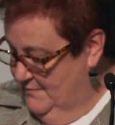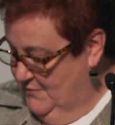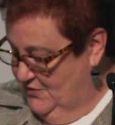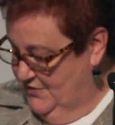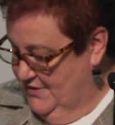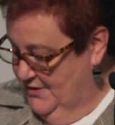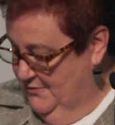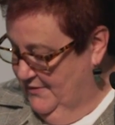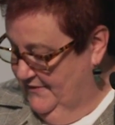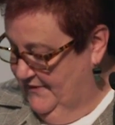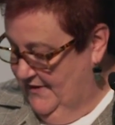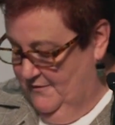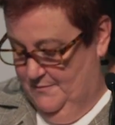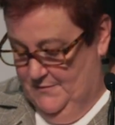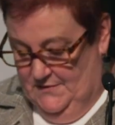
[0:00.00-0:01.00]
machinery of
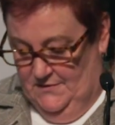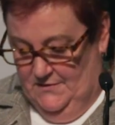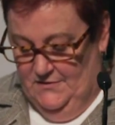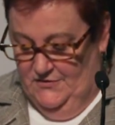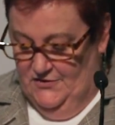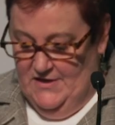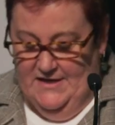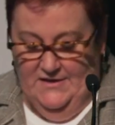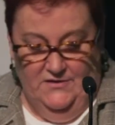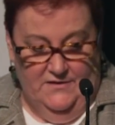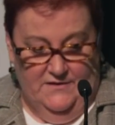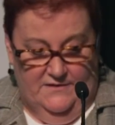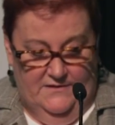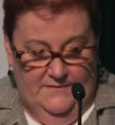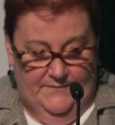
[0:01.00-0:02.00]
government
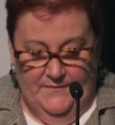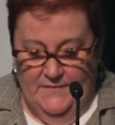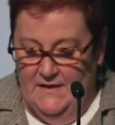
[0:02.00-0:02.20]
changes.